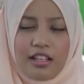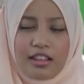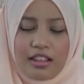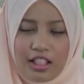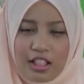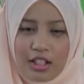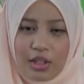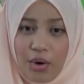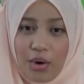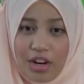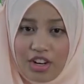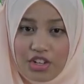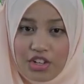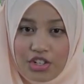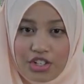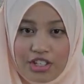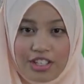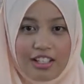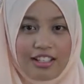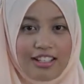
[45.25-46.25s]
The
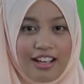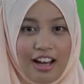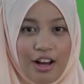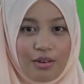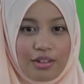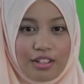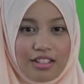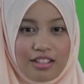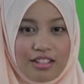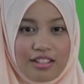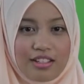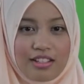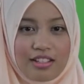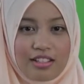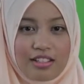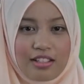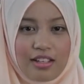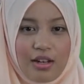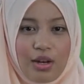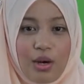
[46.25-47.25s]
question now
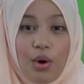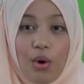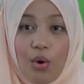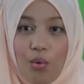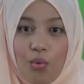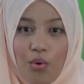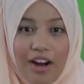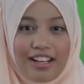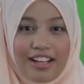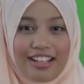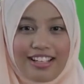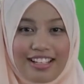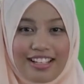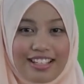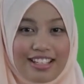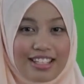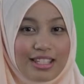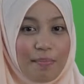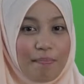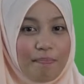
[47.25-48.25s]
is, what
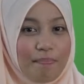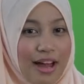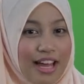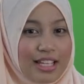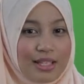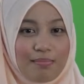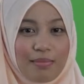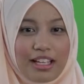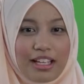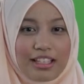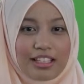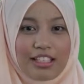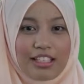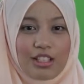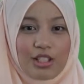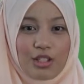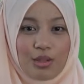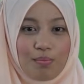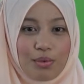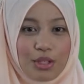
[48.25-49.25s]
is the best
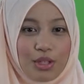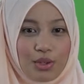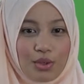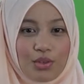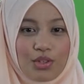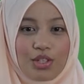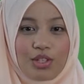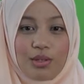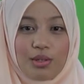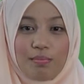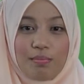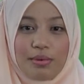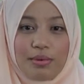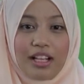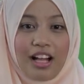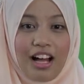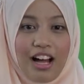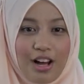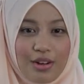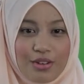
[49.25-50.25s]
method to be used to
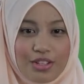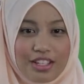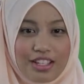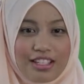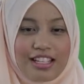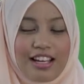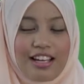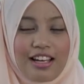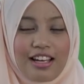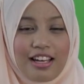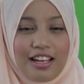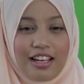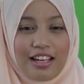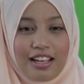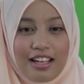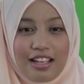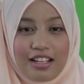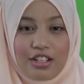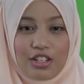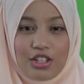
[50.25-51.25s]
build houses
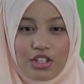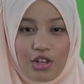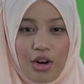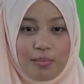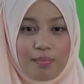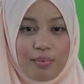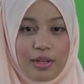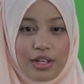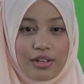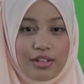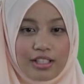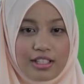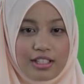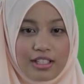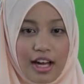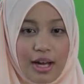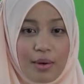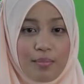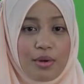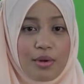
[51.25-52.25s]
in a short period
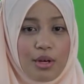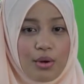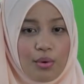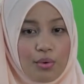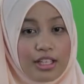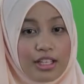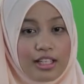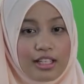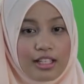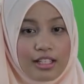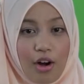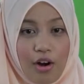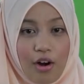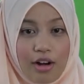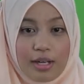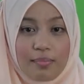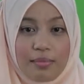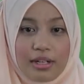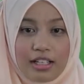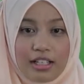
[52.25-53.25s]
time with
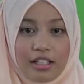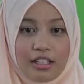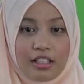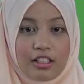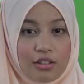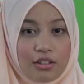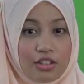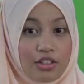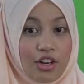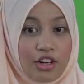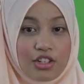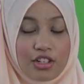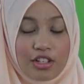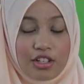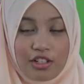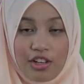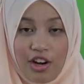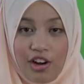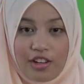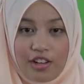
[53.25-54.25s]
economical construction
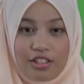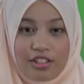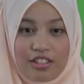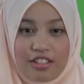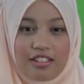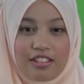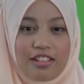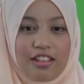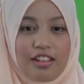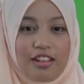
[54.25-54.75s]
costs?